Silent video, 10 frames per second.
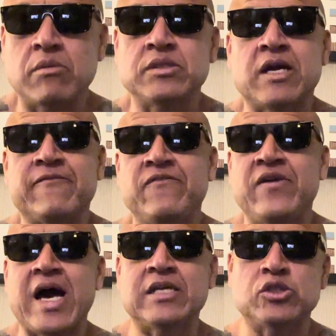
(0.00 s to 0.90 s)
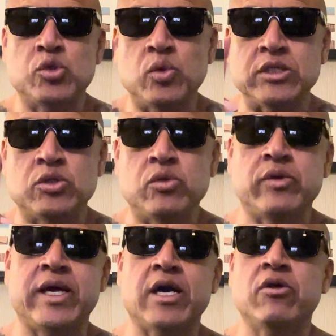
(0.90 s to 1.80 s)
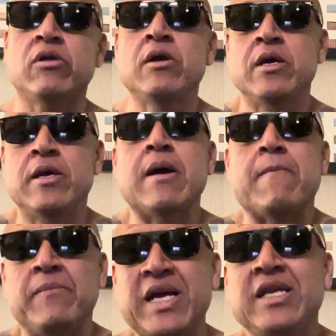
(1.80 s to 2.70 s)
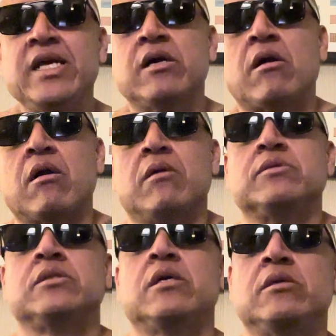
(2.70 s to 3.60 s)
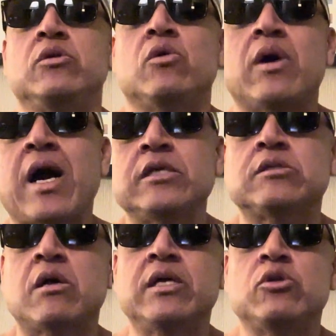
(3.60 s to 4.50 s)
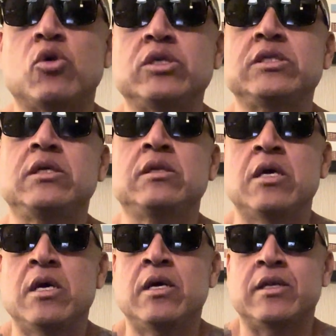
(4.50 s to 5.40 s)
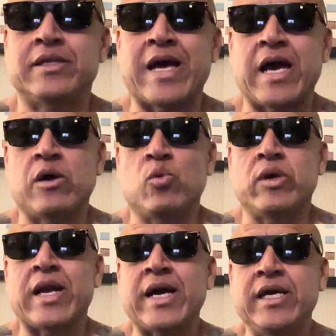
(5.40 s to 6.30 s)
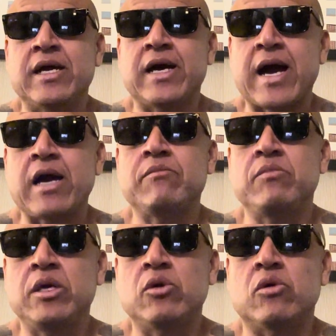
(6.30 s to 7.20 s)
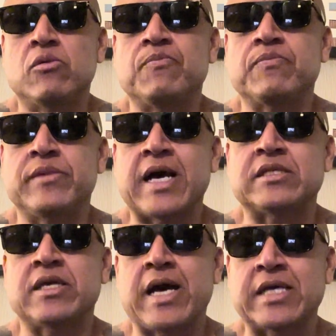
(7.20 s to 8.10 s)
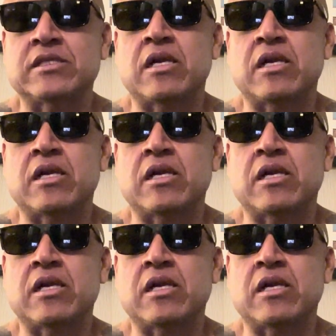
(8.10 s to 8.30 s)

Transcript: and fat, two and two together, mainly carbs. I started noticing that when I eat a high meal that has a